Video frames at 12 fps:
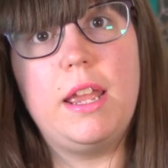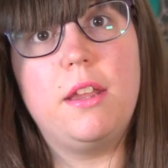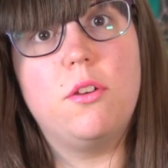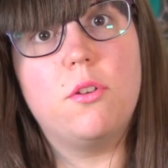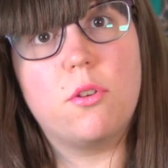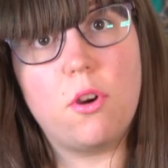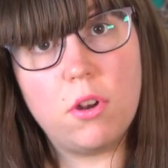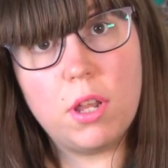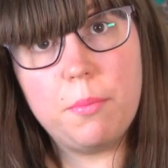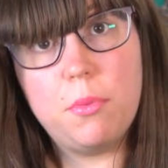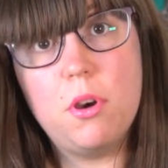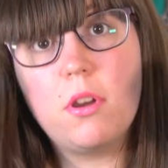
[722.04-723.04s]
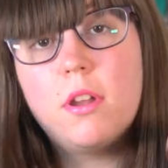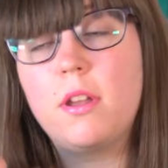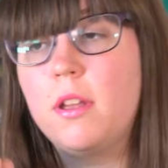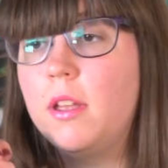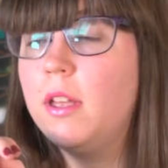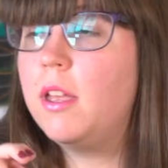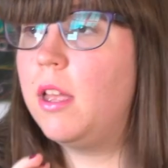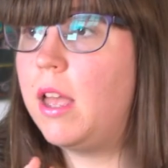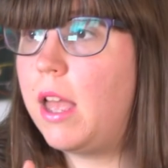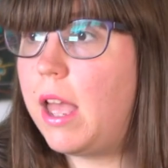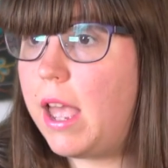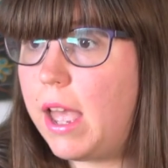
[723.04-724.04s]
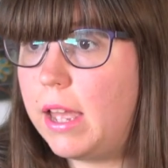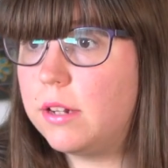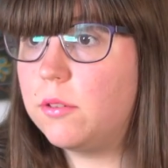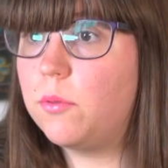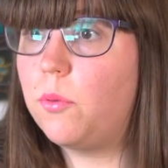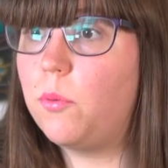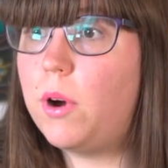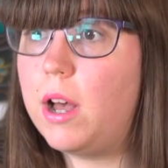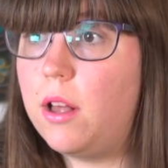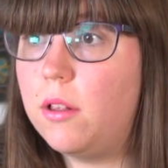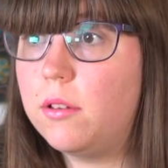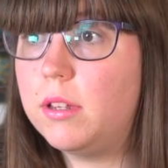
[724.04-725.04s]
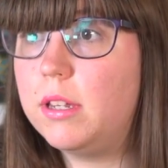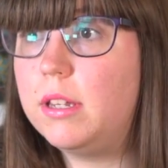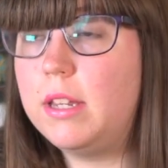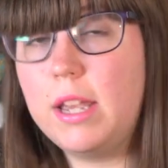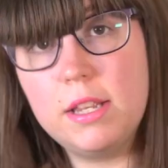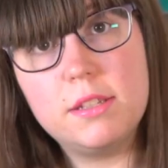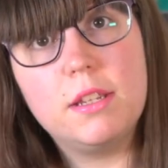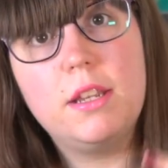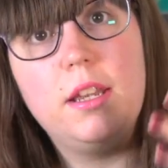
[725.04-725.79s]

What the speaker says: a girly book, and while, yes,